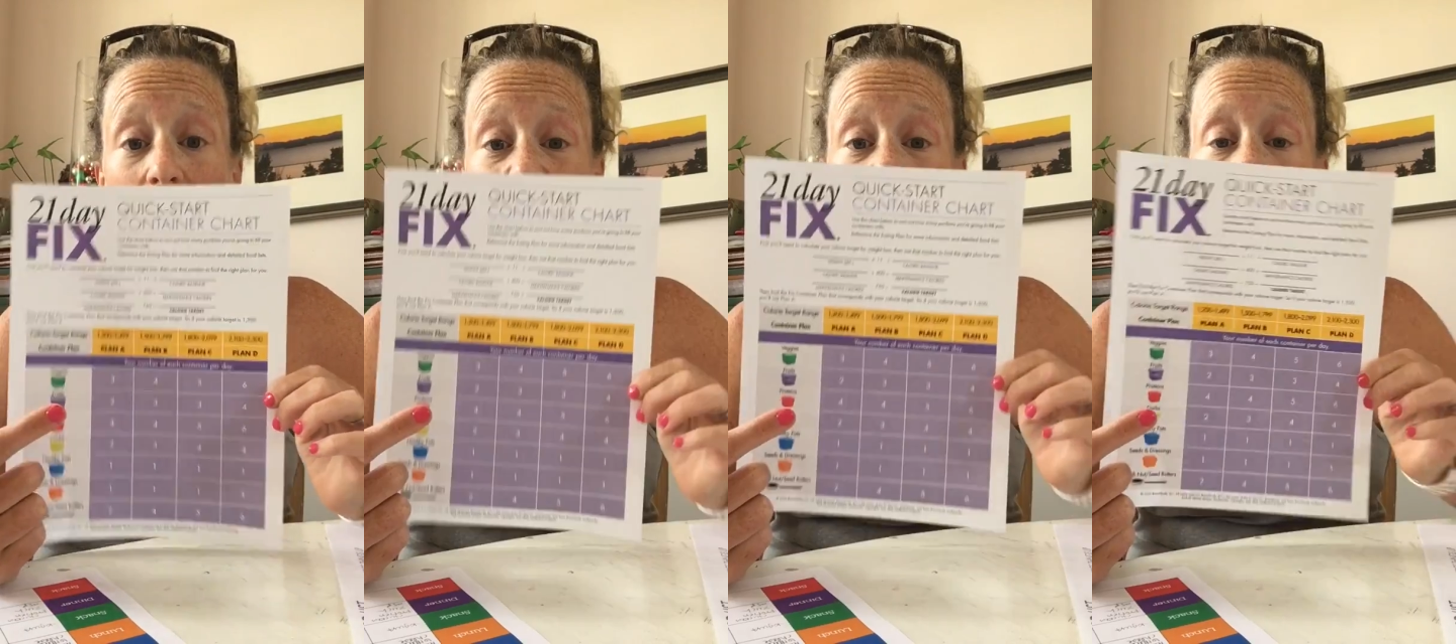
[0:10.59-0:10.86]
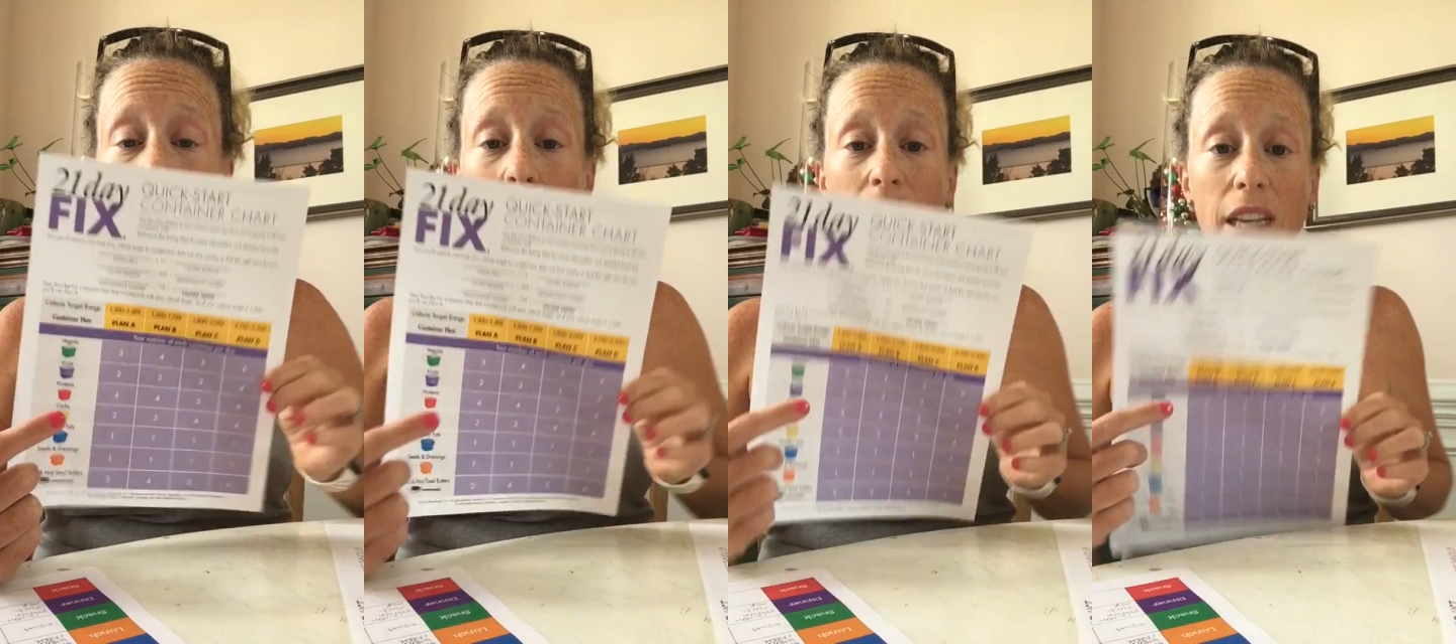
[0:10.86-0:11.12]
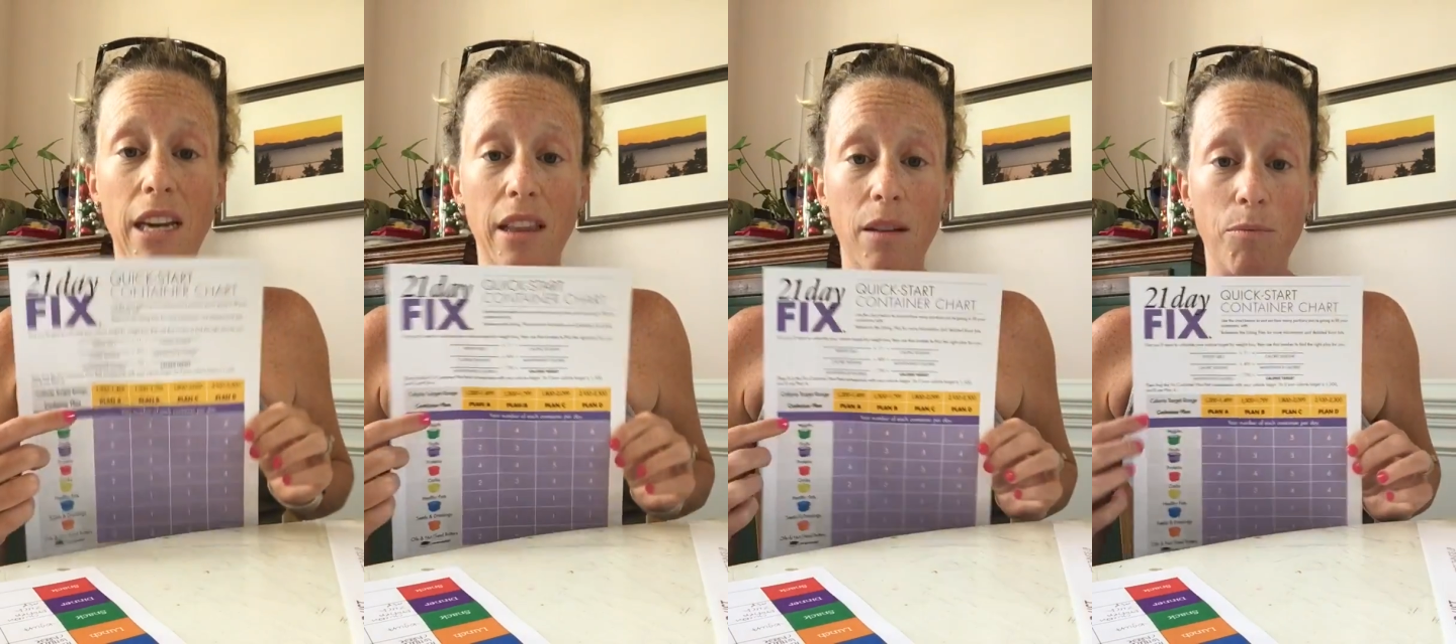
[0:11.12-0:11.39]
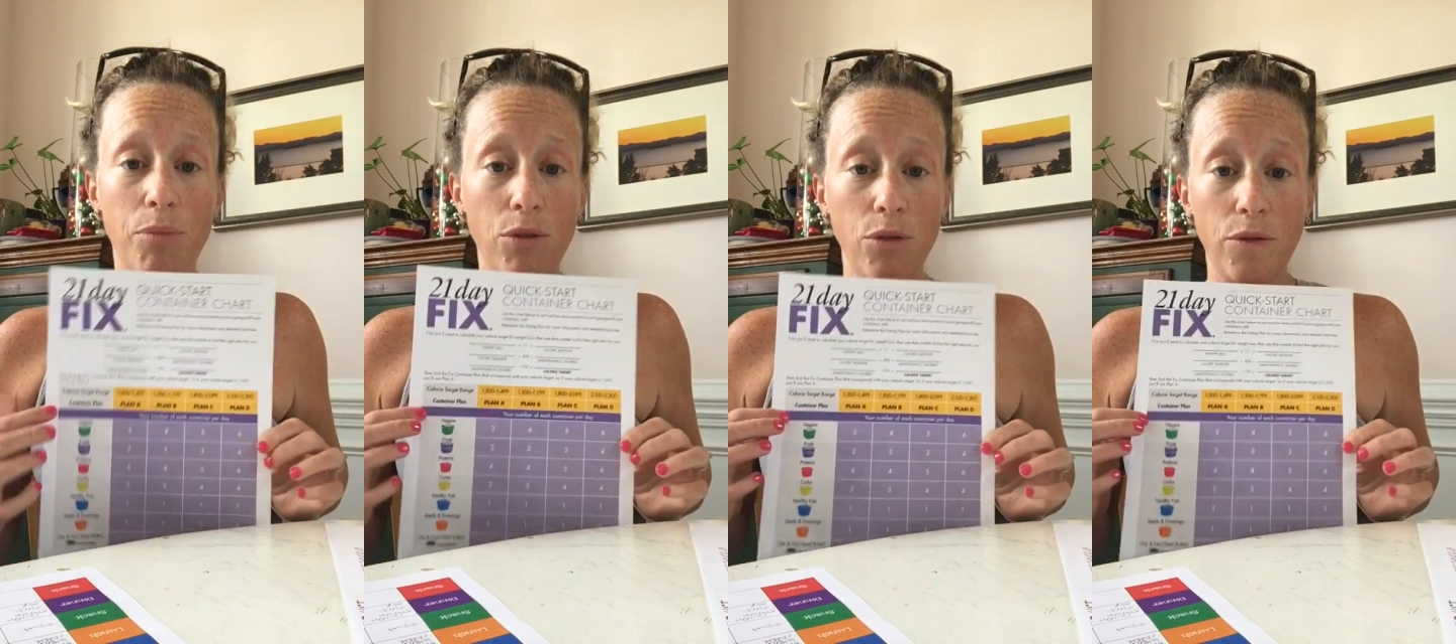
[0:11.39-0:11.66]
I talked about that in the
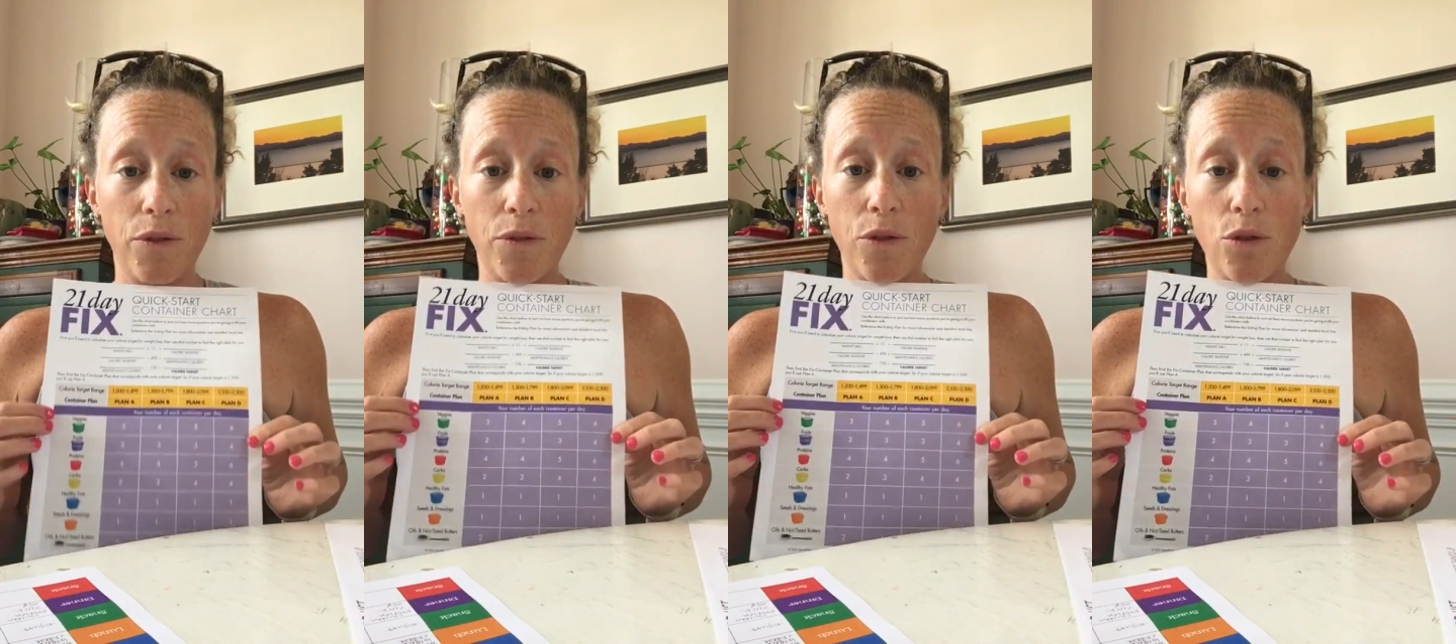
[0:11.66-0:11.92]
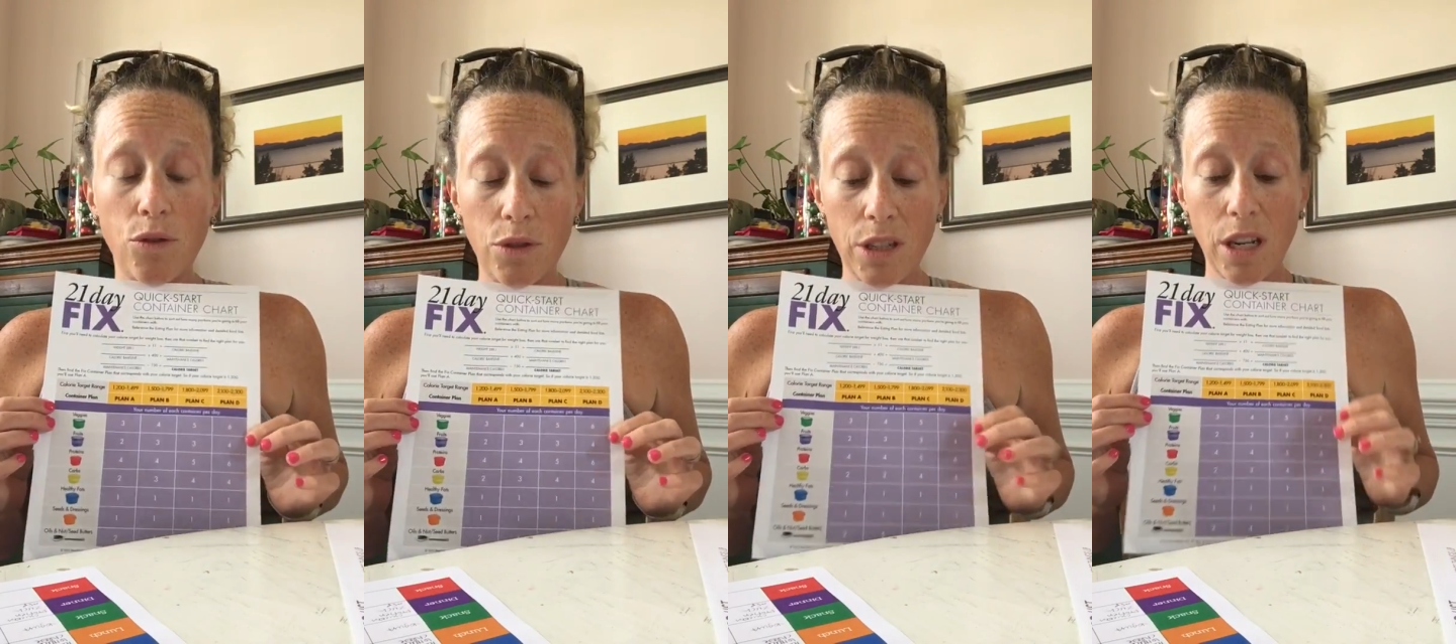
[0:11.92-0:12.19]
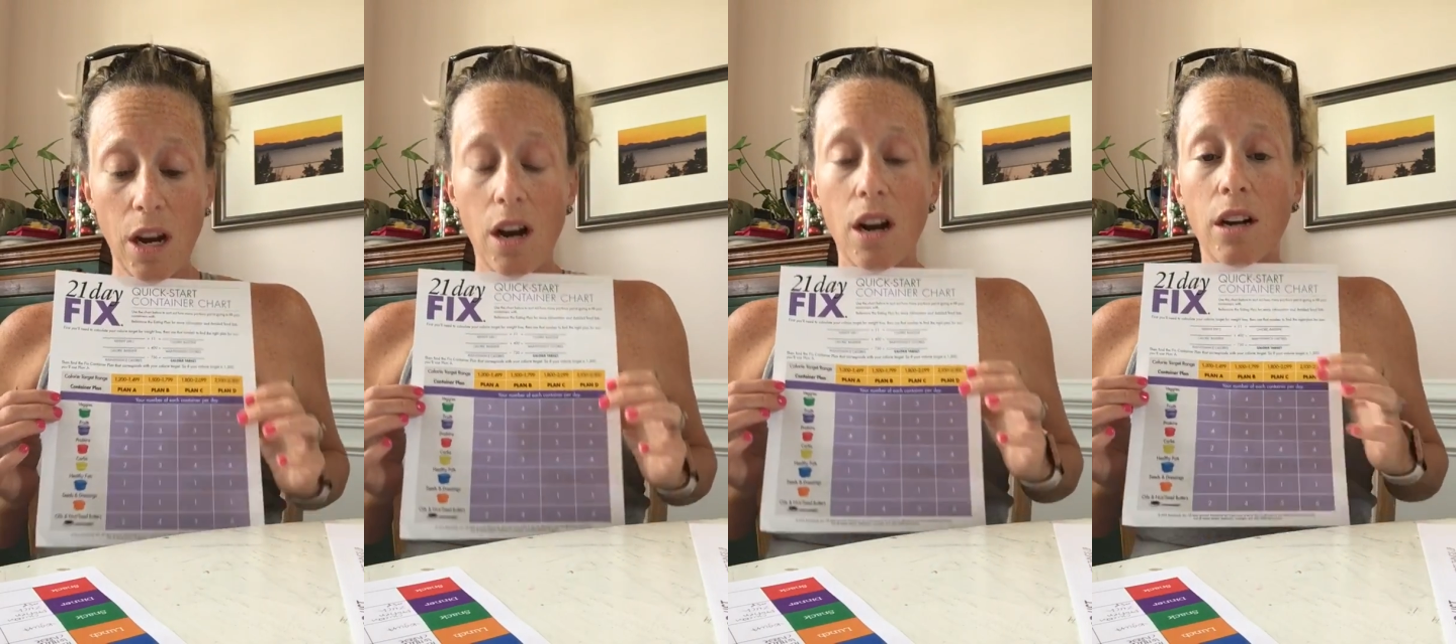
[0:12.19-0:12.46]
approved foods.